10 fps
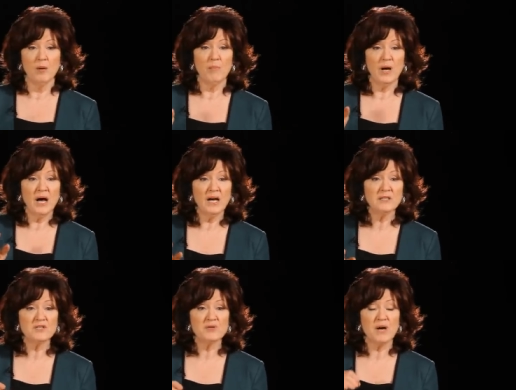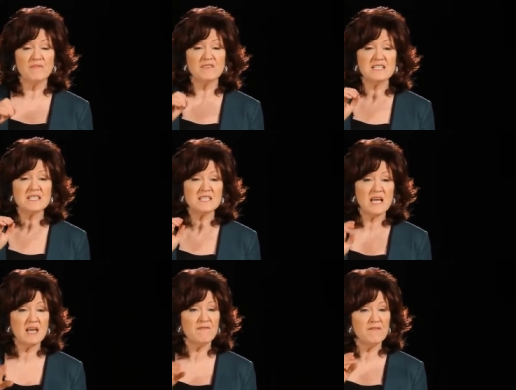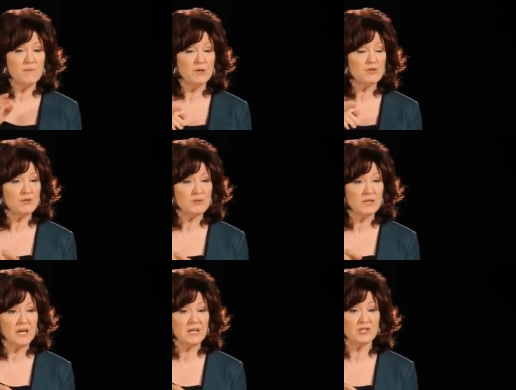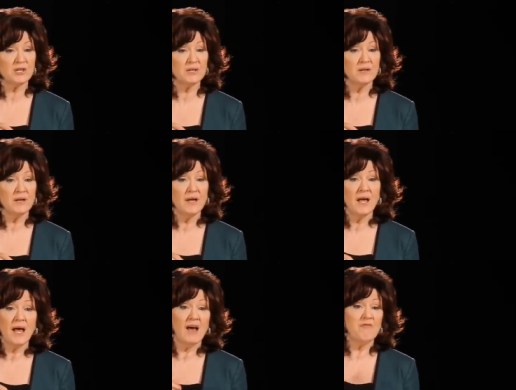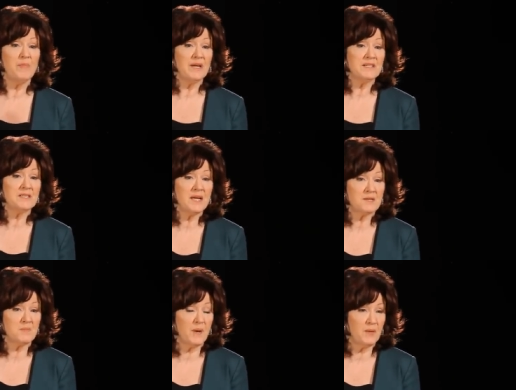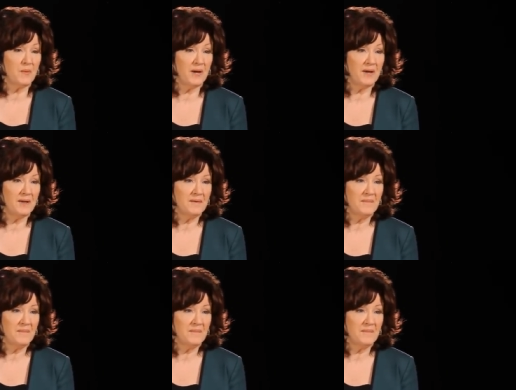Partners who have this safe emotional connection have better sex, by the way.